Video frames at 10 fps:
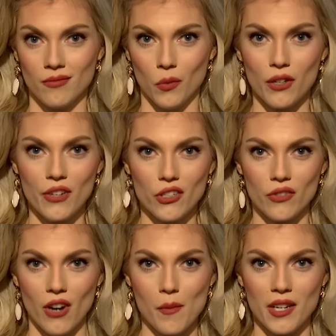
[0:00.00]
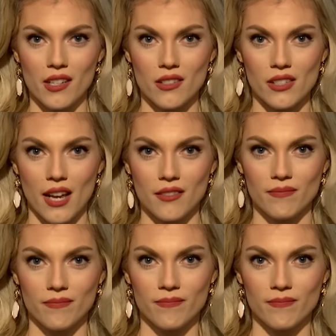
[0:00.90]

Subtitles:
What if he just vomited instead?